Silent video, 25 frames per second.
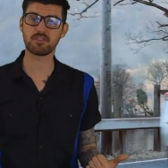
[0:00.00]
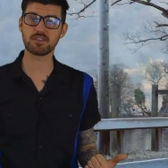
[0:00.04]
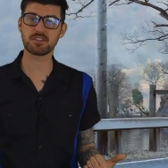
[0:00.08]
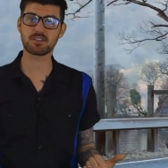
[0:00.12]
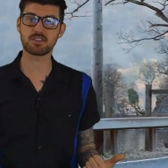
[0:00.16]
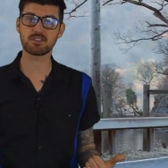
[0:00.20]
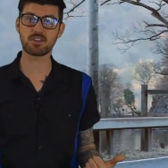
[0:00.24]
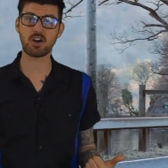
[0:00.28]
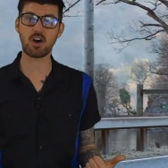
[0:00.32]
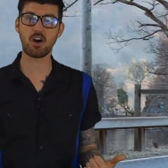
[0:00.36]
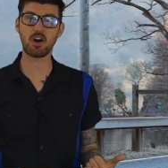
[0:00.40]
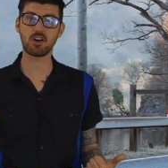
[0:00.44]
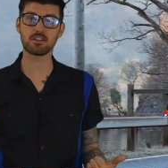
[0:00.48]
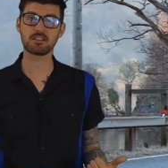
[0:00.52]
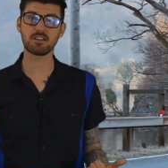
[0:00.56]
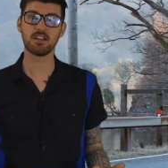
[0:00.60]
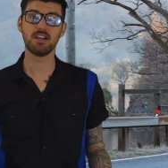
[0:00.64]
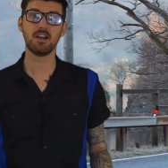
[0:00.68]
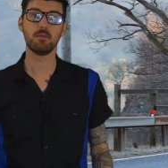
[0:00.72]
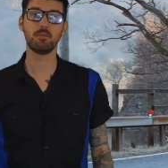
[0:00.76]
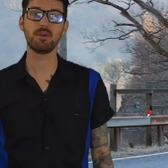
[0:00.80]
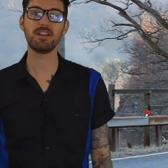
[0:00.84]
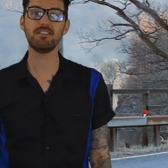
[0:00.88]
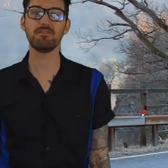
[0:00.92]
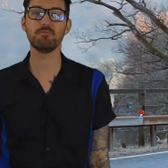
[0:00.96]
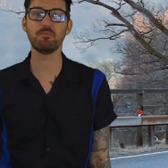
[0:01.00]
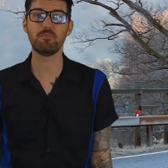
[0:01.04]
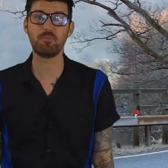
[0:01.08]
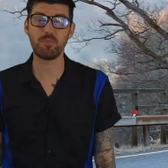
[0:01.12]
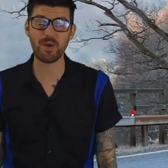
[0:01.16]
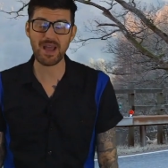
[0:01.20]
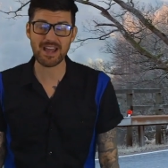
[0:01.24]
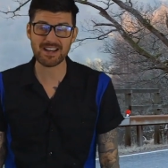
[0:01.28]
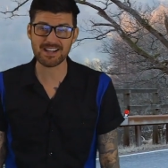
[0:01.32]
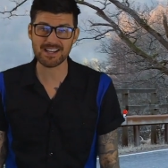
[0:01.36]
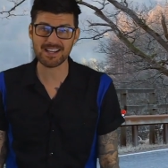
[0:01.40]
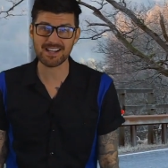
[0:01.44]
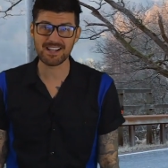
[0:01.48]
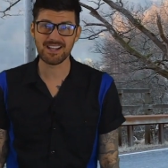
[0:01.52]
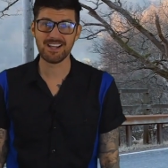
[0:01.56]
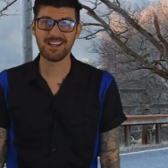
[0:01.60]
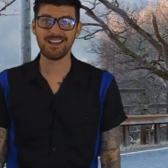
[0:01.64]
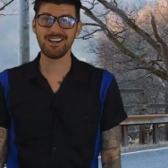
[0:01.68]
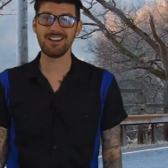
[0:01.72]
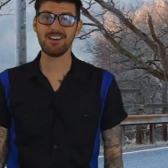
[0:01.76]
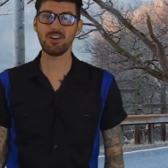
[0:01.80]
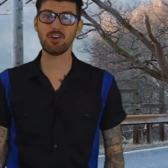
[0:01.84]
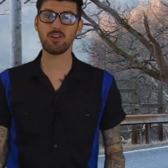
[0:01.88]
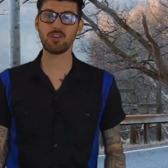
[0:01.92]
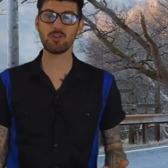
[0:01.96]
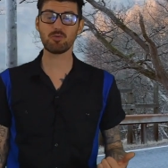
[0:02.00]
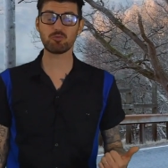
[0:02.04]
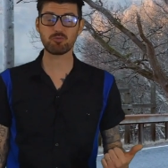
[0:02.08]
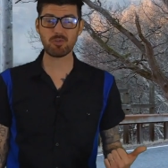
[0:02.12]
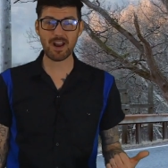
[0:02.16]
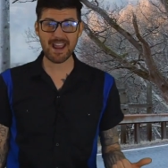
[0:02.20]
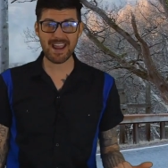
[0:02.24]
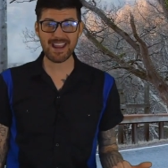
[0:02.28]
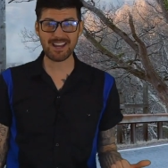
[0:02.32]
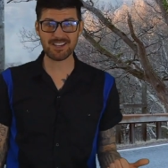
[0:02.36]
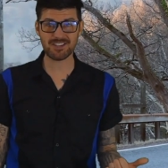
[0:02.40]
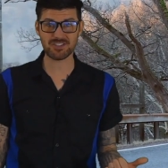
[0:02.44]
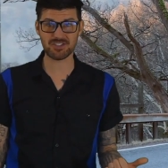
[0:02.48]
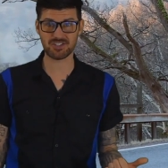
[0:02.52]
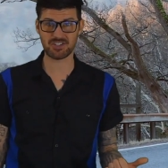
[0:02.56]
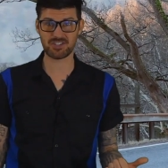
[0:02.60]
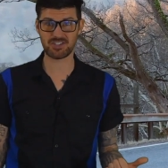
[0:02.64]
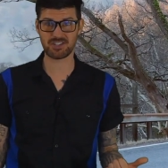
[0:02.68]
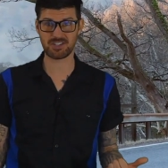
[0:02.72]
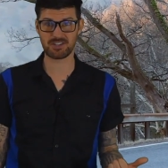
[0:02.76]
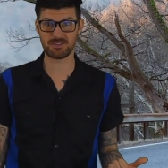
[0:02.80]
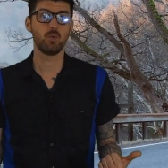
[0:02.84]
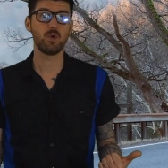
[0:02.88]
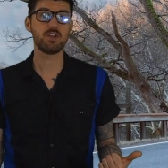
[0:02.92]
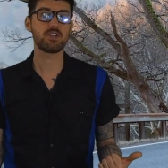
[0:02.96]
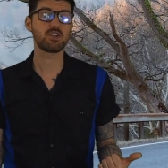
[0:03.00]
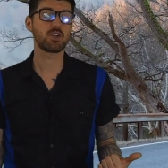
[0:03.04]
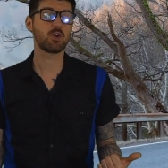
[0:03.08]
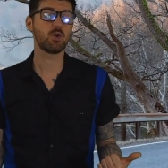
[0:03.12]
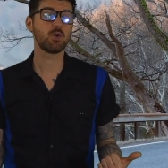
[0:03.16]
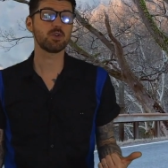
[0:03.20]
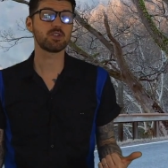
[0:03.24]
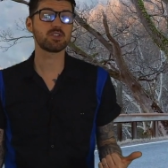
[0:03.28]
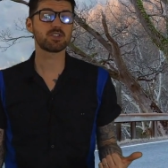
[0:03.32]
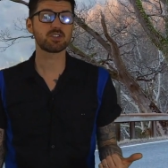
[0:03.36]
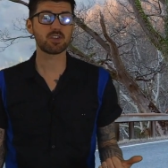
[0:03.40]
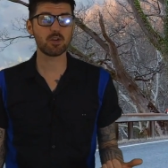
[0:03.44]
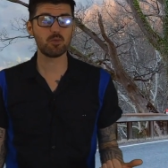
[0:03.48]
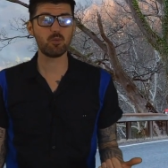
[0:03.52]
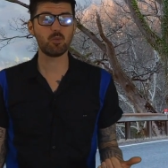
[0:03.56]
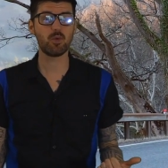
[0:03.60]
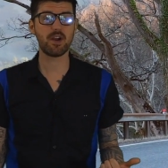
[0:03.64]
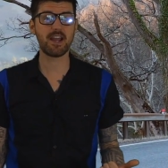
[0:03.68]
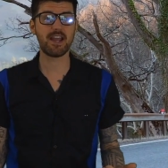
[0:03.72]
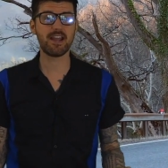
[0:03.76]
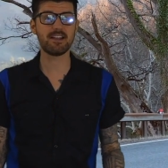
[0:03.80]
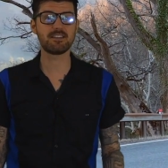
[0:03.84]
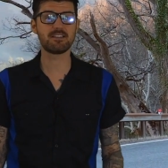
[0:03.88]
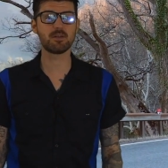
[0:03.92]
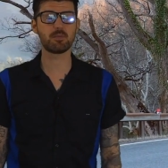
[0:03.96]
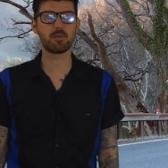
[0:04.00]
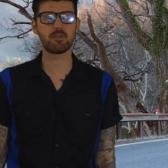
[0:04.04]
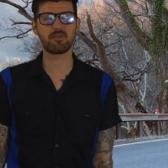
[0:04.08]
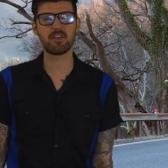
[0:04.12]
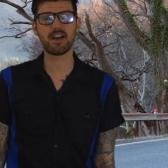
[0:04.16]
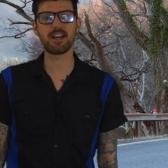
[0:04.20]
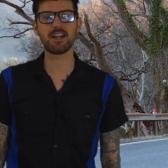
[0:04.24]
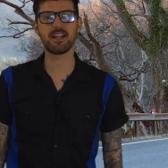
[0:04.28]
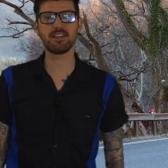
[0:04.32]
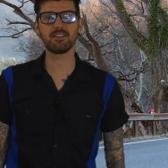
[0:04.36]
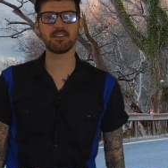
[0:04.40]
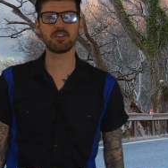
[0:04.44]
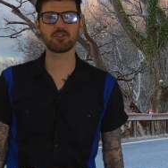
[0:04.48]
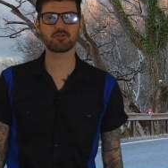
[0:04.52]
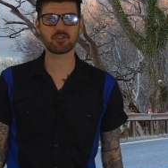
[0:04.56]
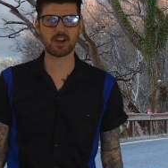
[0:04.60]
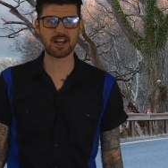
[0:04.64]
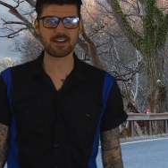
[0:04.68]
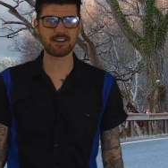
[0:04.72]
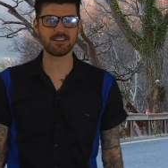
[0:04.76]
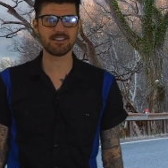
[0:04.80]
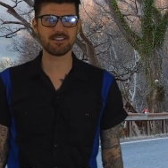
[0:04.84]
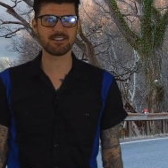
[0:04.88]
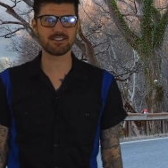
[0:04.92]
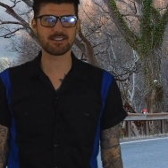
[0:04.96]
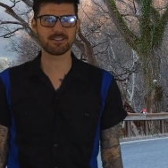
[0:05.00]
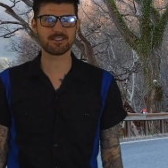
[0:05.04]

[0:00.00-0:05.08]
a start, but even better, look at the range, which goes some way to preventing the dreaded